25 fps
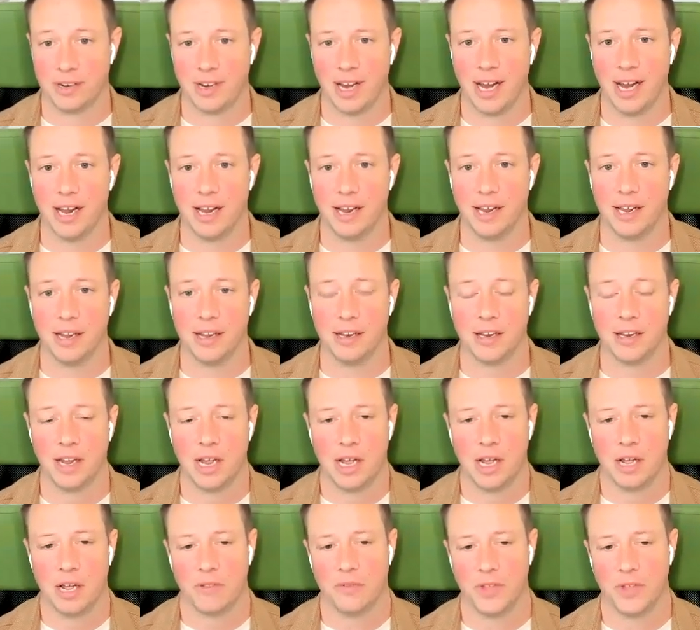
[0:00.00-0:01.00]
And
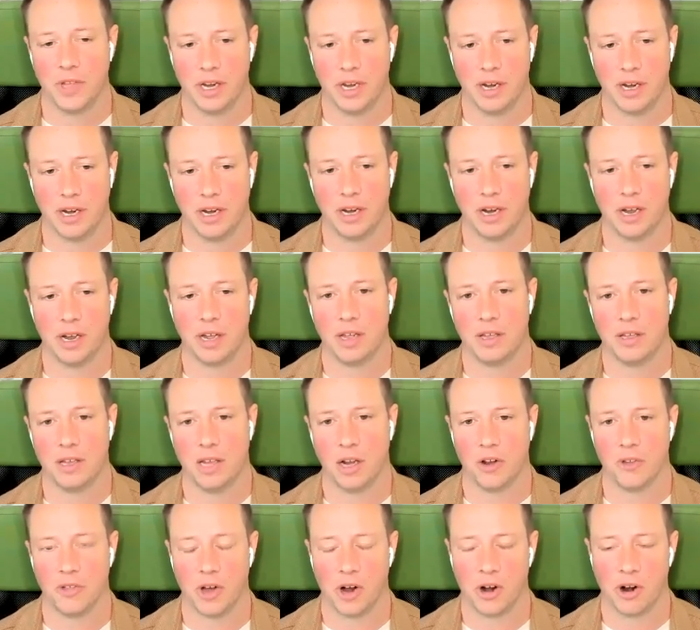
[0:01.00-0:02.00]
the
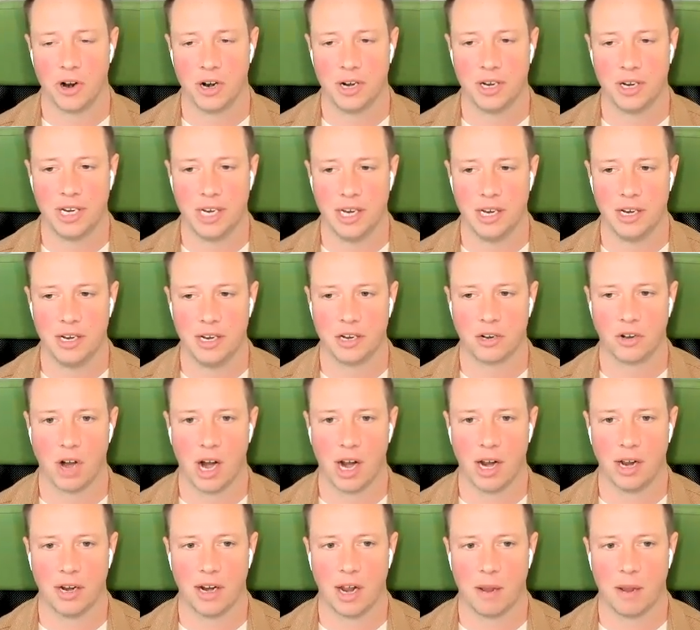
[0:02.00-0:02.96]
R&D credit,